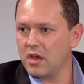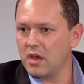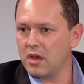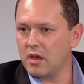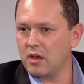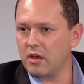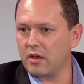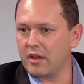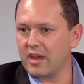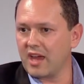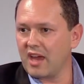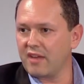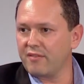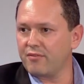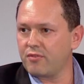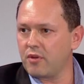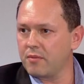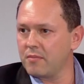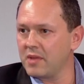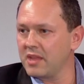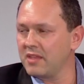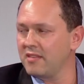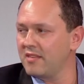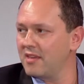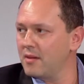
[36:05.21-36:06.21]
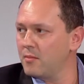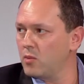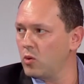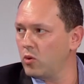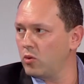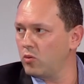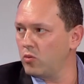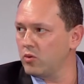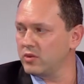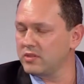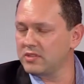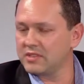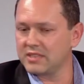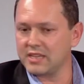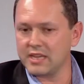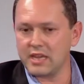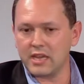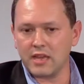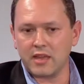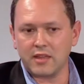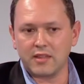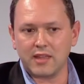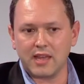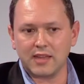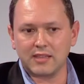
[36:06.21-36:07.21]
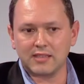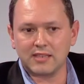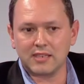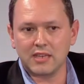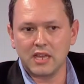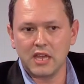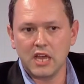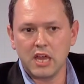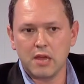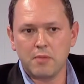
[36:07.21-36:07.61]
a guy from Endemol was saying that